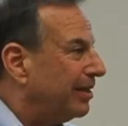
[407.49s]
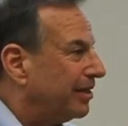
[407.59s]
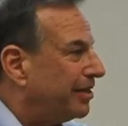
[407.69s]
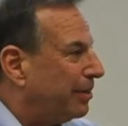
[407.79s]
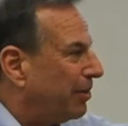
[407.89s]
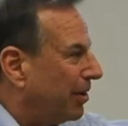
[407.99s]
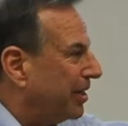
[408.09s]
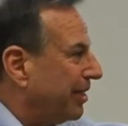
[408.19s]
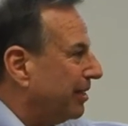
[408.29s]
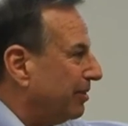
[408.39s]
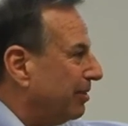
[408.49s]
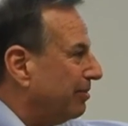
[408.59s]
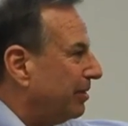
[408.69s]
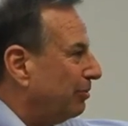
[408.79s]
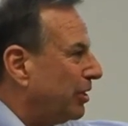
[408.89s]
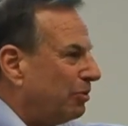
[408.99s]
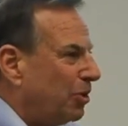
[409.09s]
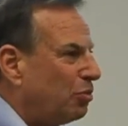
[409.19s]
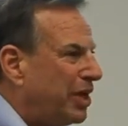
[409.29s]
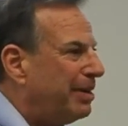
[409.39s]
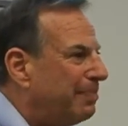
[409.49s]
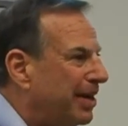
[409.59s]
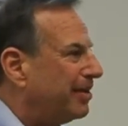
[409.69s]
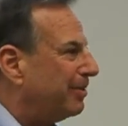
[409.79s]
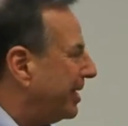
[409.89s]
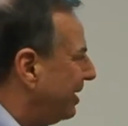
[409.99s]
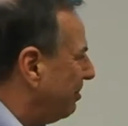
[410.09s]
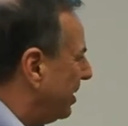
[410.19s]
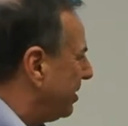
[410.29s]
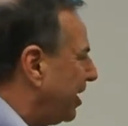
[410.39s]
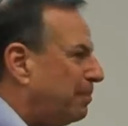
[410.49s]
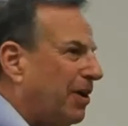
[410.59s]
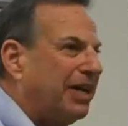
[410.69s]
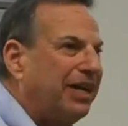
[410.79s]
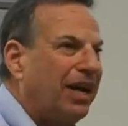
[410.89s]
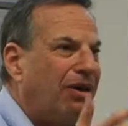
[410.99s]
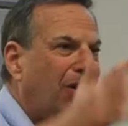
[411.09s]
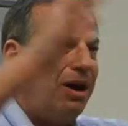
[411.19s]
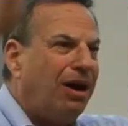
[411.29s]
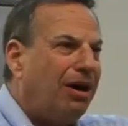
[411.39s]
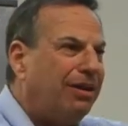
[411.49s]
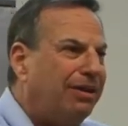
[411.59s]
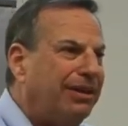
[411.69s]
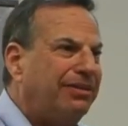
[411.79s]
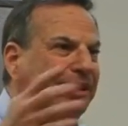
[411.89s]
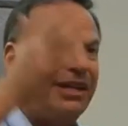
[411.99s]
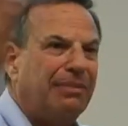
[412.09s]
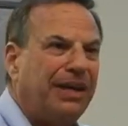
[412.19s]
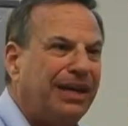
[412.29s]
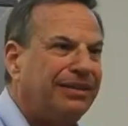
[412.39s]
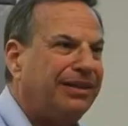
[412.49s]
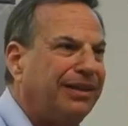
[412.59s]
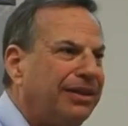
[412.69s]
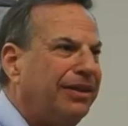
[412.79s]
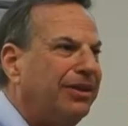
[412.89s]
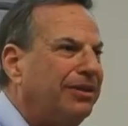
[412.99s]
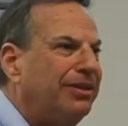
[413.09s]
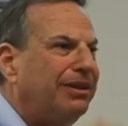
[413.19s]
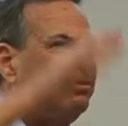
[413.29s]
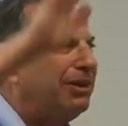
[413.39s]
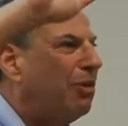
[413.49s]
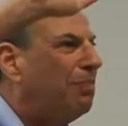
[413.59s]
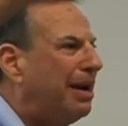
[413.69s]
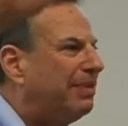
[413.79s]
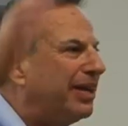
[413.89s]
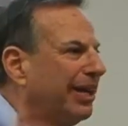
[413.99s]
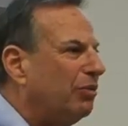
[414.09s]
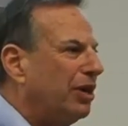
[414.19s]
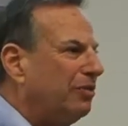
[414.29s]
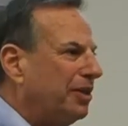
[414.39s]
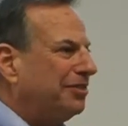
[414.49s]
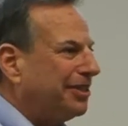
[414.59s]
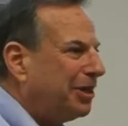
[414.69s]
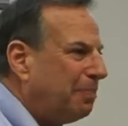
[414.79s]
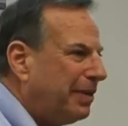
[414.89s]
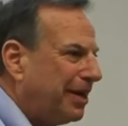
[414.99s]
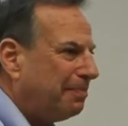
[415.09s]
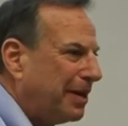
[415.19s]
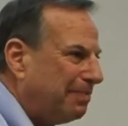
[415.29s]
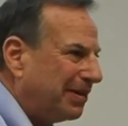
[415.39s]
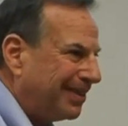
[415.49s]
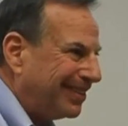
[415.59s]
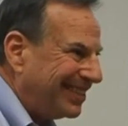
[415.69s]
the Tea Party takes over. Where were we, by the way, when the Tea Party got all the thing about, Obamacare? Where were the single-payer people?